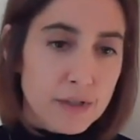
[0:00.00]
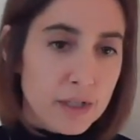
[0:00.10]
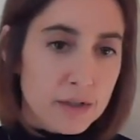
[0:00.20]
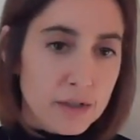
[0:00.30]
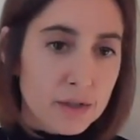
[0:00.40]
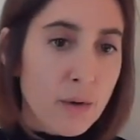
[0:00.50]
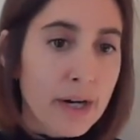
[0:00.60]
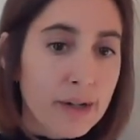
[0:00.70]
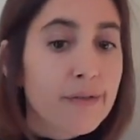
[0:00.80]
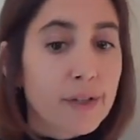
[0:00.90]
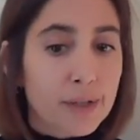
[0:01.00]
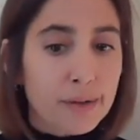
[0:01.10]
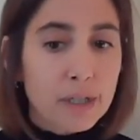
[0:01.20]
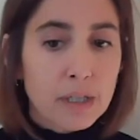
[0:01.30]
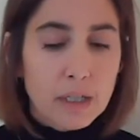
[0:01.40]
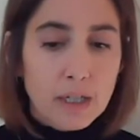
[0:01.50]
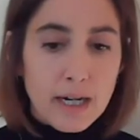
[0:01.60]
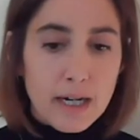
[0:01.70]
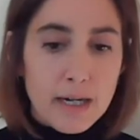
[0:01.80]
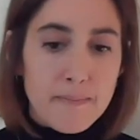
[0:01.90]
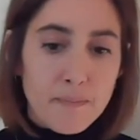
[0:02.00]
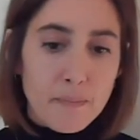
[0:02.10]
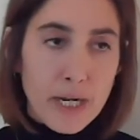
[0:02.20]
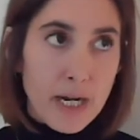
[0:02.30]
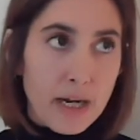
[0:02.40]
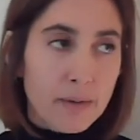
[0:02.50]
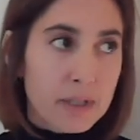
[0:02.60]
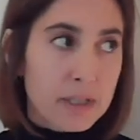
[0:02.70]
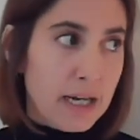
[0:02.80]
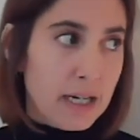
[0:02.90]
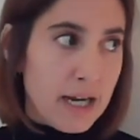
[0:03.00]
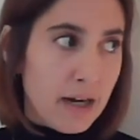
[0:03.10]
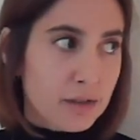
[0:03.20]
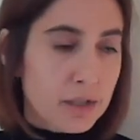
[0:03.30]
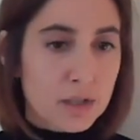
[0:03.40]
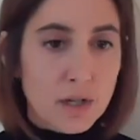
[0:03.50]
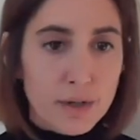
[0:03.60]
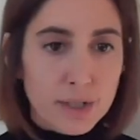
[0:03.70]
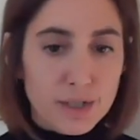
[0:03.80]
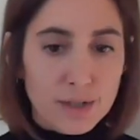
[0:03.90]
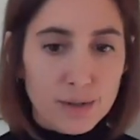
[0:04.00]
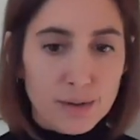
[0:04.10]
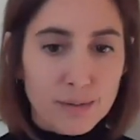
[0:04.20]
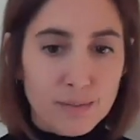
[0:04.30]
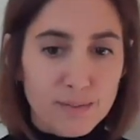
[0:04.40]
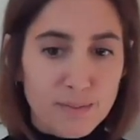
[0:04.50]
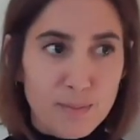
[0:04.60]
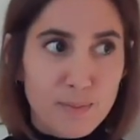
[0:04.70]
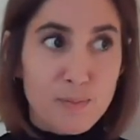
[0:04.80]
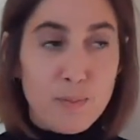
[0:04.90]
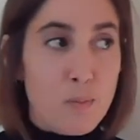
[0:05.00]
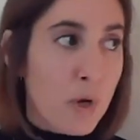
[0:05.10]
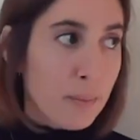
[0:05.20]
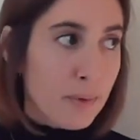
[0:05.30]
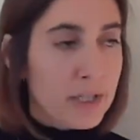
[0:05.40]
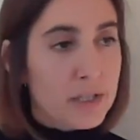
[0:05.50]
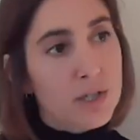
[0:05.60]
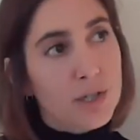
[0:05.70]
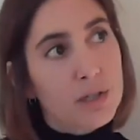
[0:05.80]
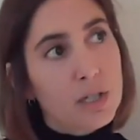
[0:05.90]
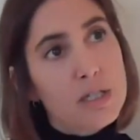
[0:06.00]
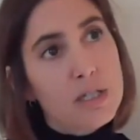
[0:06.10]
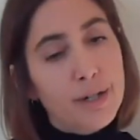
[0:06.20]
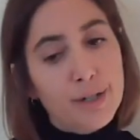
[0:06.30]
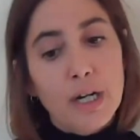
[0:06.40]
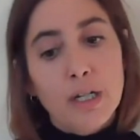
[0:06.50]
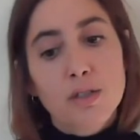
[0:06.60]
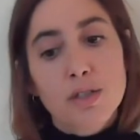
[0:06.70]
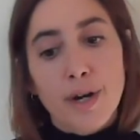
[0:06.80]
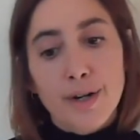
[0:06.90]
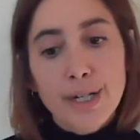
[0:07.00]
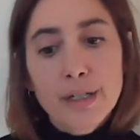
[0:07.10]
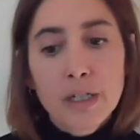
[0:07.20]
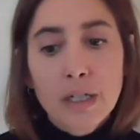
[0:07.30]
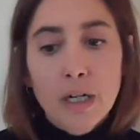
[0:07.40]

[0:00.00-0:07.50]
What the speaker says: There's quite a few. But I would say now to go into what brands should consider getting started.